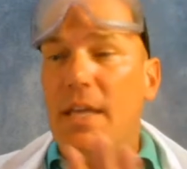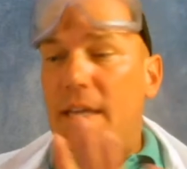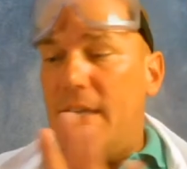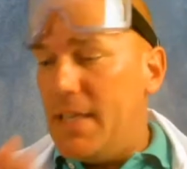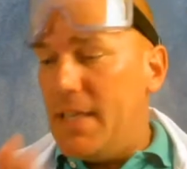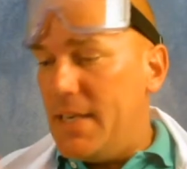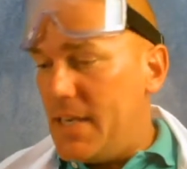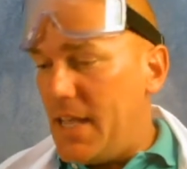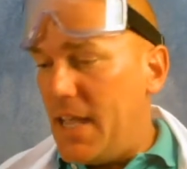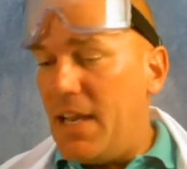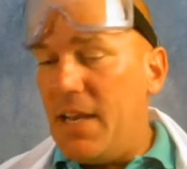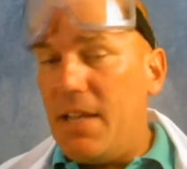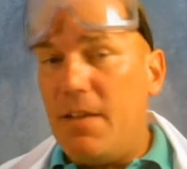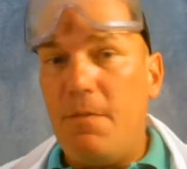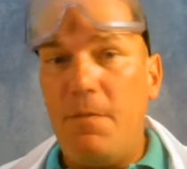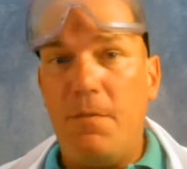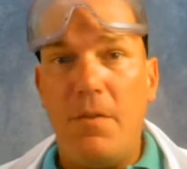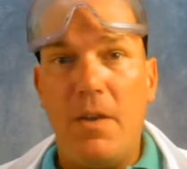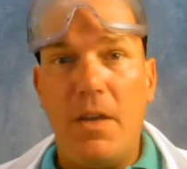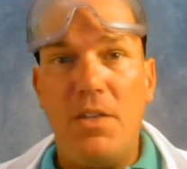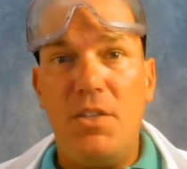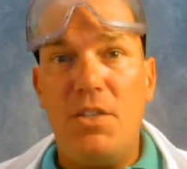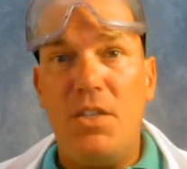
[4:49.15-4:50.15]
Kinetic
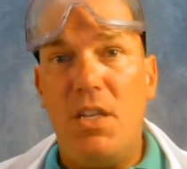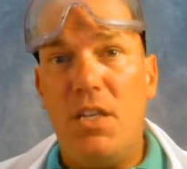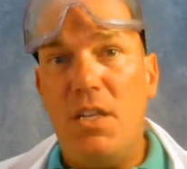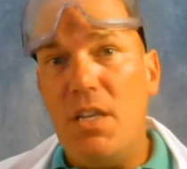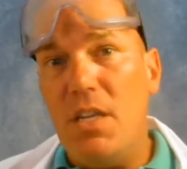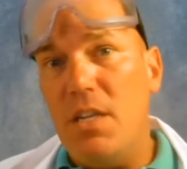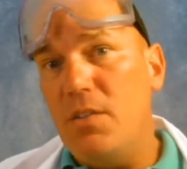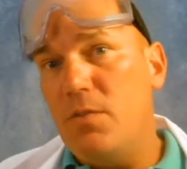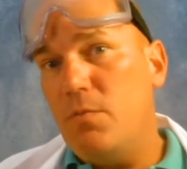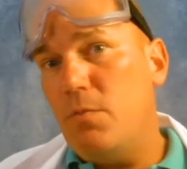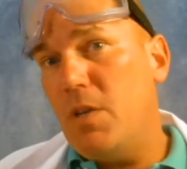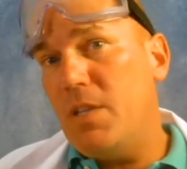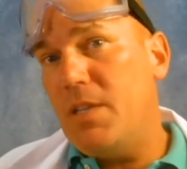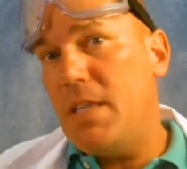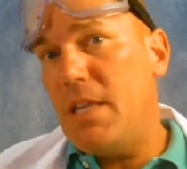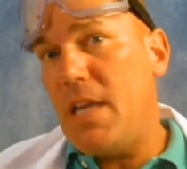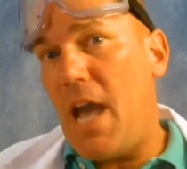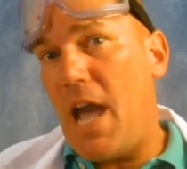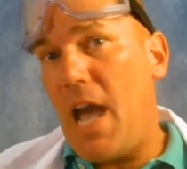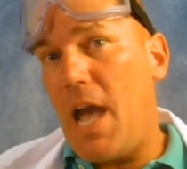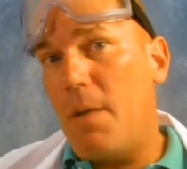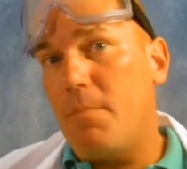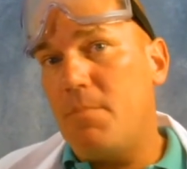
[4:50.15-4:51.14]
friction is when
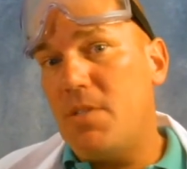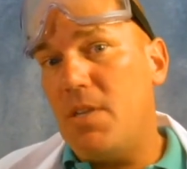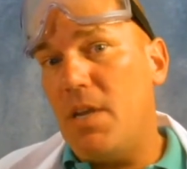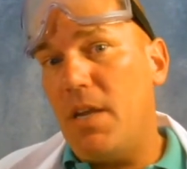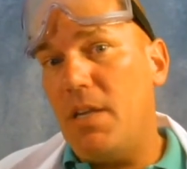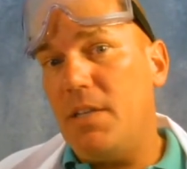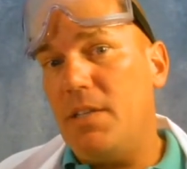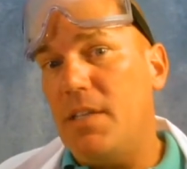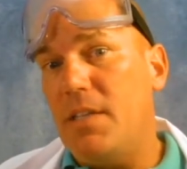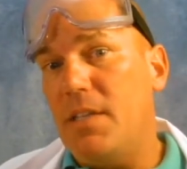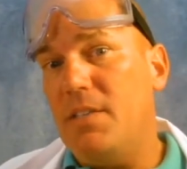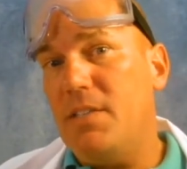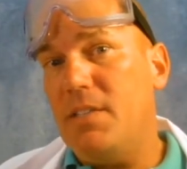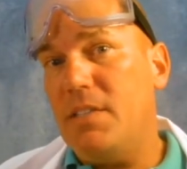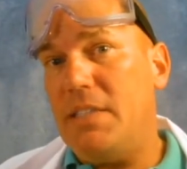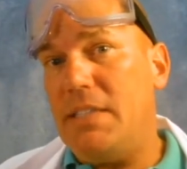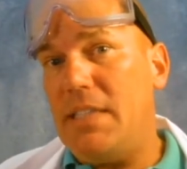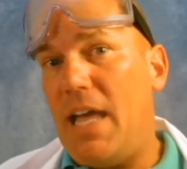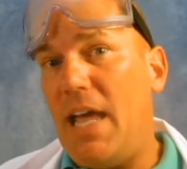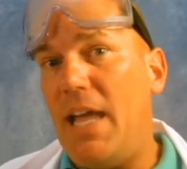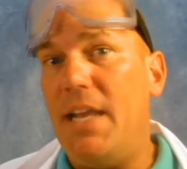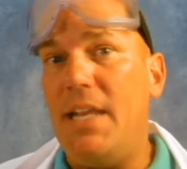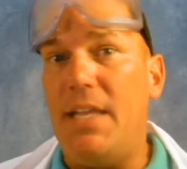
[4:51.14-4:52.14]
the object is
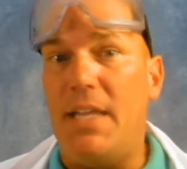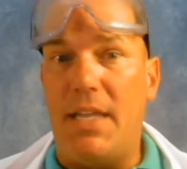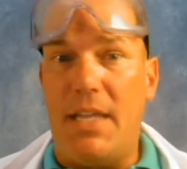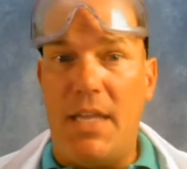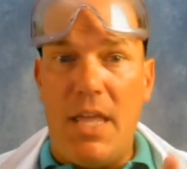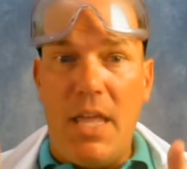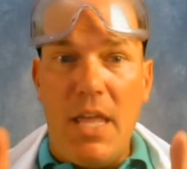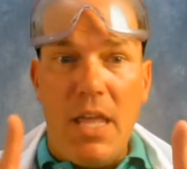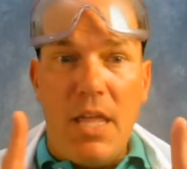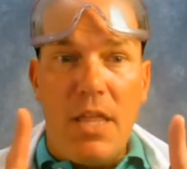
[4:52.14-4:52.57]
sliding.